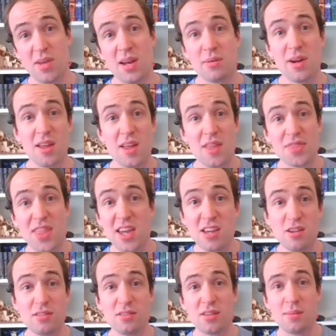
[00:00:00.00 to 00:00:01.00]
Anyway,
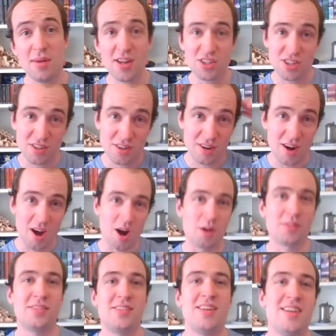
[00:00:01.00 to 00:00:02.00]
thank you so much.
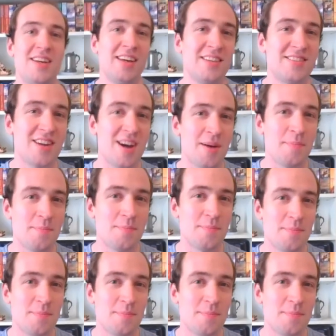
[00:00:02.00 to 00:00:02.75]
I'll see you next time.